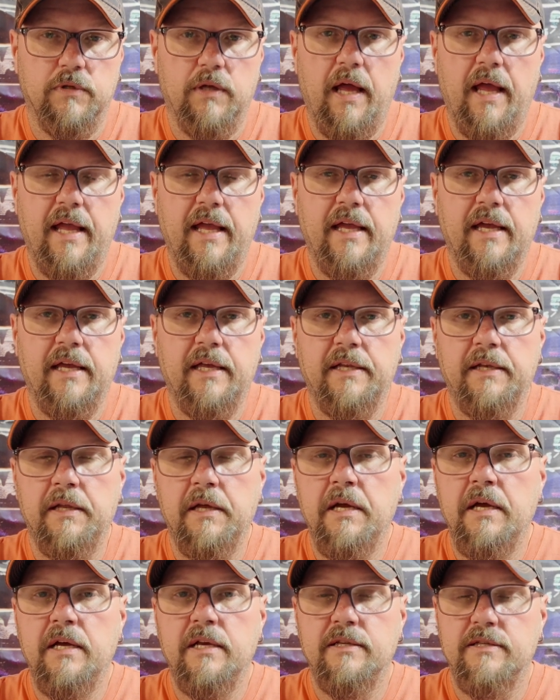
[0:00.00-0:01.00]
and
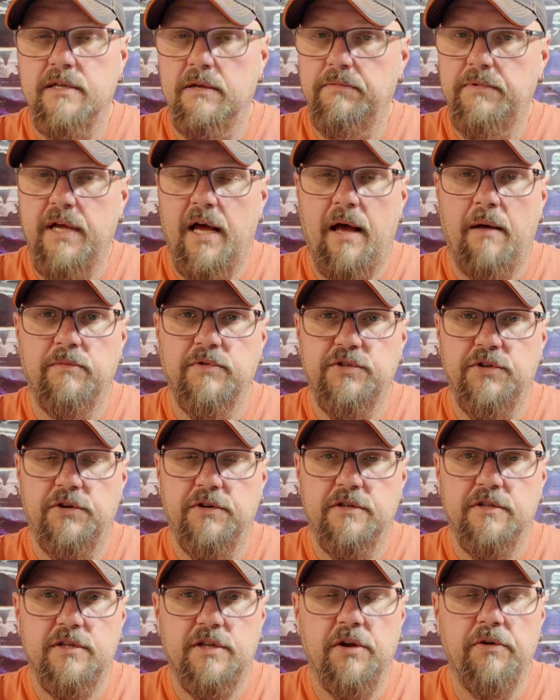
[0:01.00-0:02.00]
sometimes they're
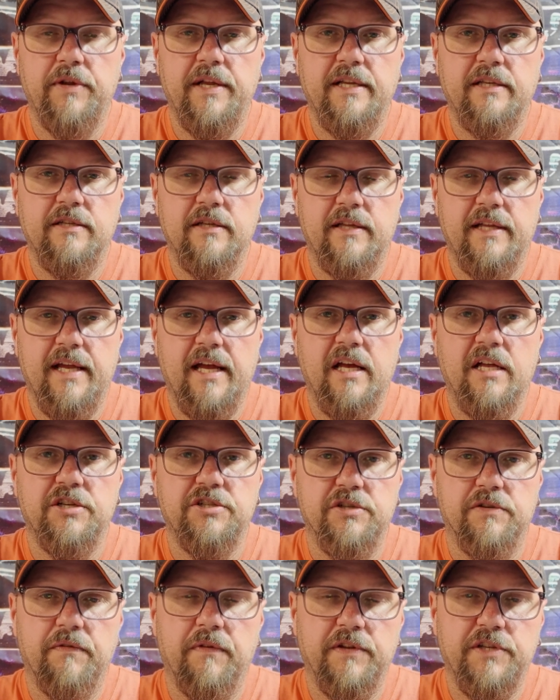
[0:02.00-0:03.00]
scooting to the
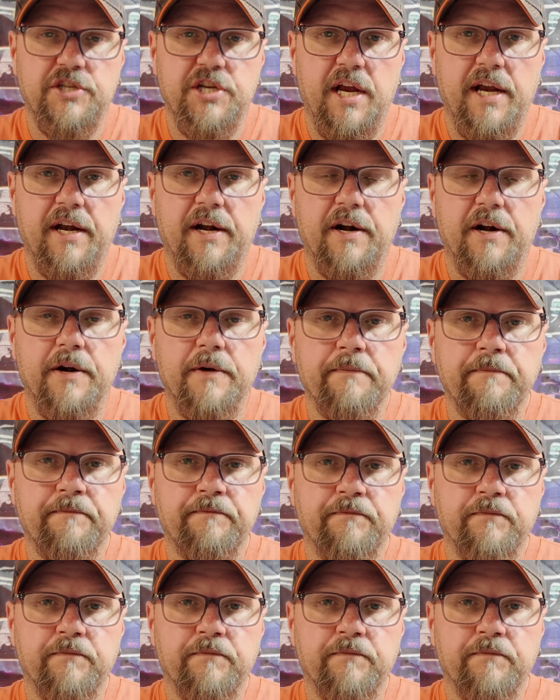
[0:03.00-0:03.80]
edge of the chair